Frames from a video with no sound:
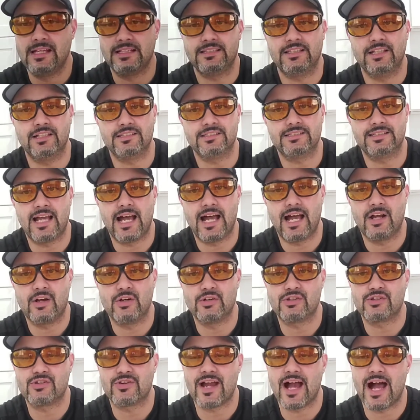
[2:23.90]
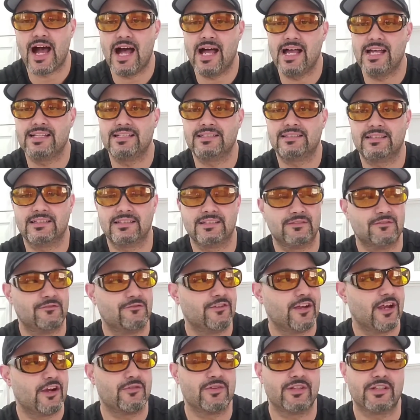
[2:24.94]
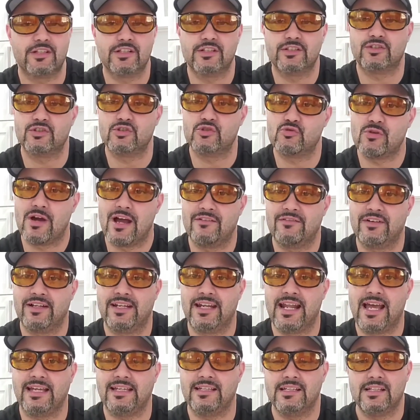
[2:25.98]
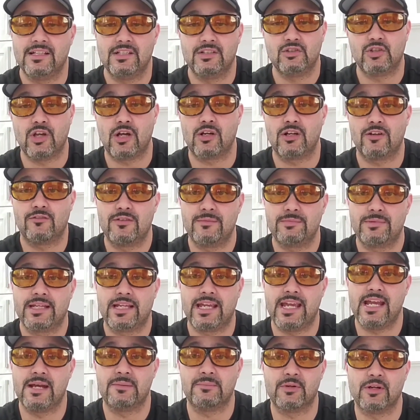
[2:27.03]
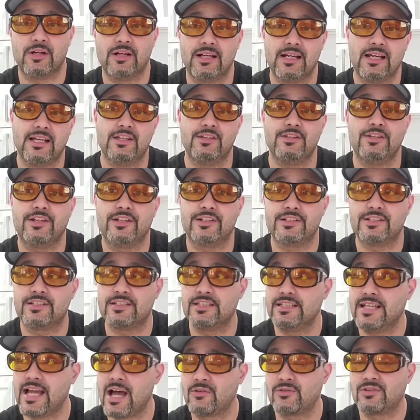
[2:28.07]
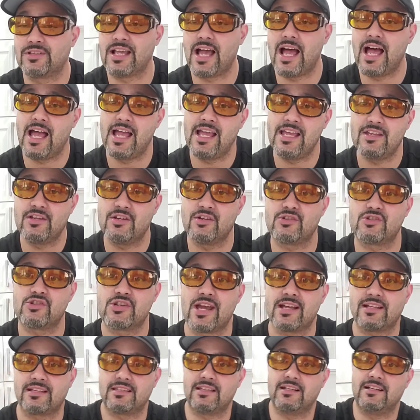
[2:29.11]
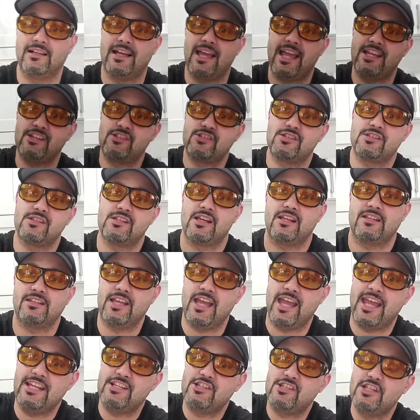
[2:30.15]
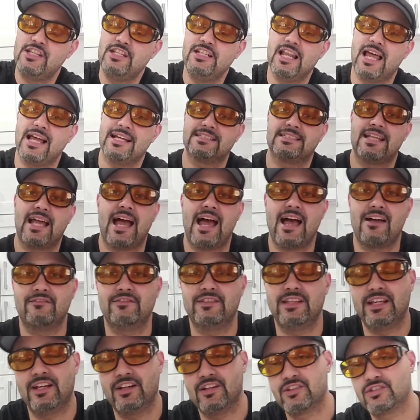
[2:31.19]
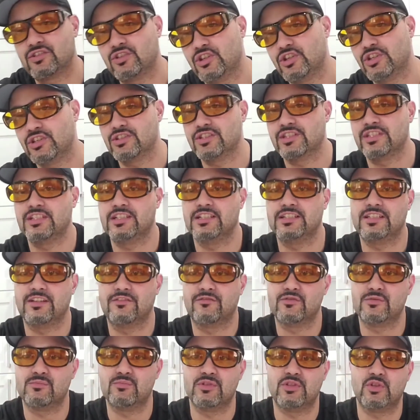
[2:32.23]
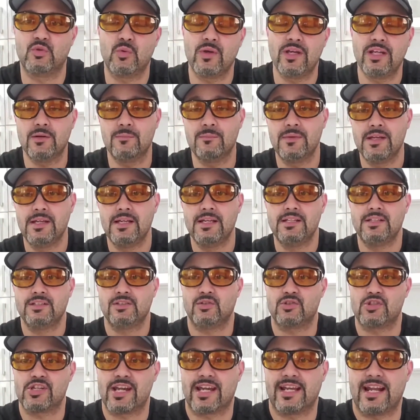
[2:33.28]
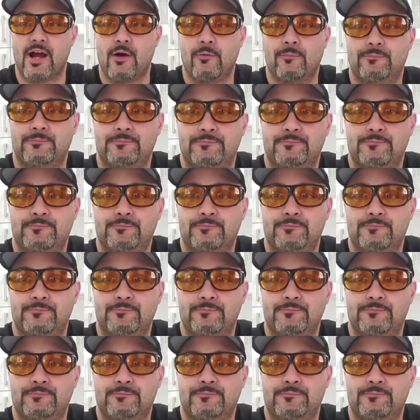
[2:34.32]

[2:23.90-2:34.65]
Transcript: does not hurt your eyes, is very good to drive at night. So I'm gonna flip the camera and you're gonna see outside, you're gonna check the H the HD lights I have there so you can see the difference between them. So check it out.